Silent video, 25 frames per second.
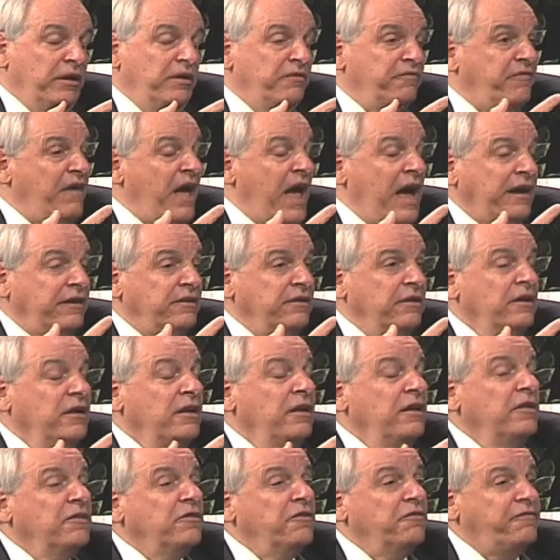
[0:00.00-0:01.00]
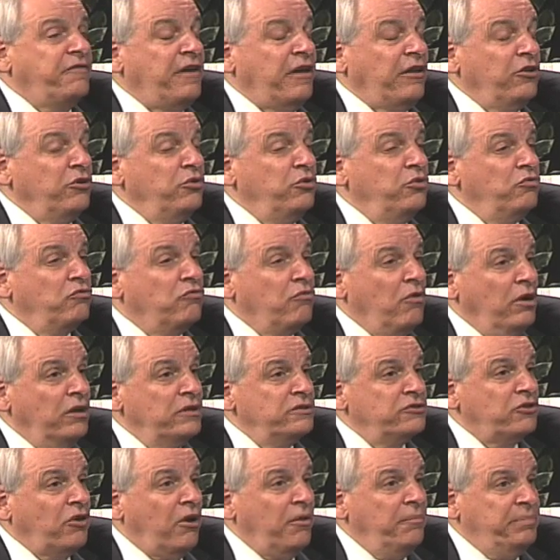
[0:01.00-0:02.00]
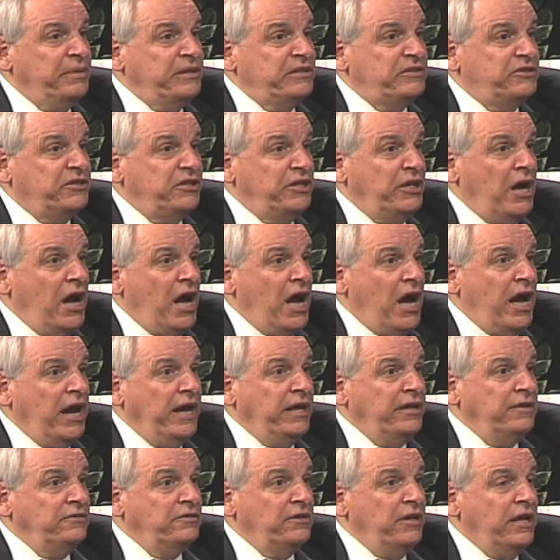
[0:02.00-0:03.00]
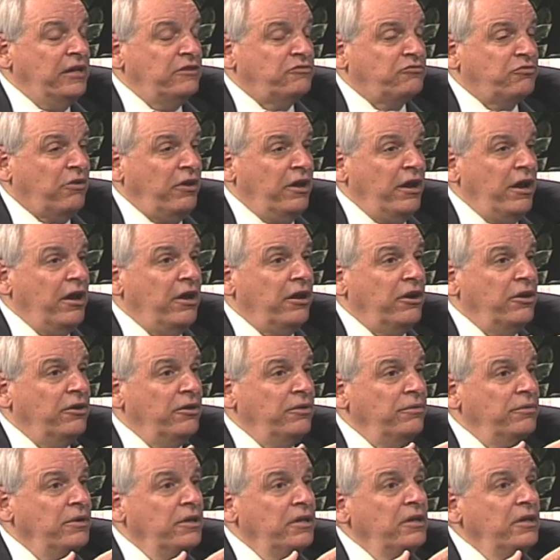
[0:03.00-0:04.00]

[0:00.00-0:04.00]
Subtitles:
In fact, the fellow who runs our BCI, Ed Troiano,